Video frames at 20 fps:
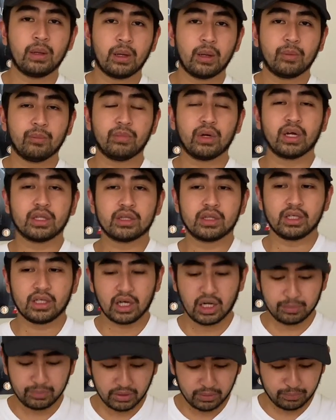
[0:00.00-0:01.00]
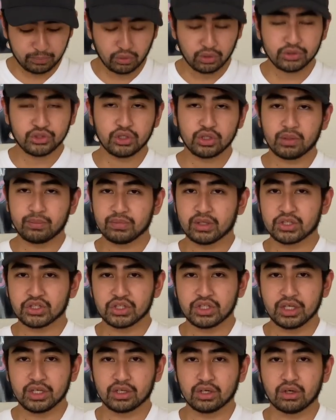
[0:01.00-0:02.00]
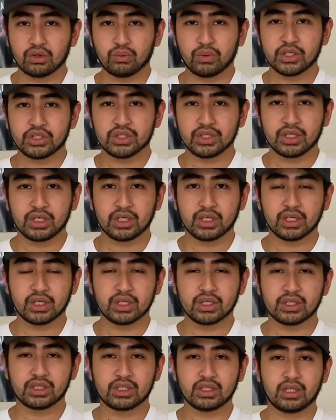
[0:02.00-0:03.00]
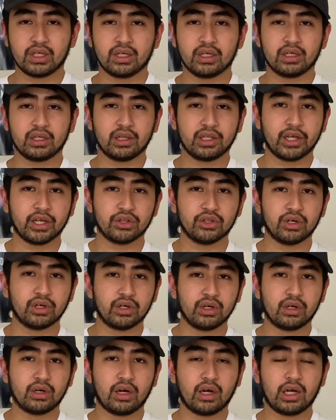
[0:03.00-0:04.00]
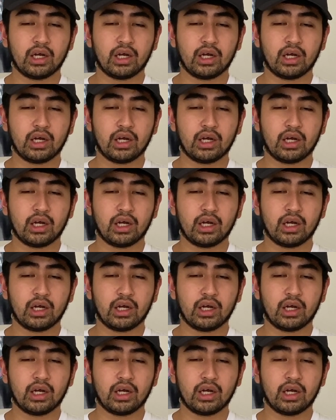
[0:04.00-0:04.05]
But the upper portion of the sneaker, which is the leather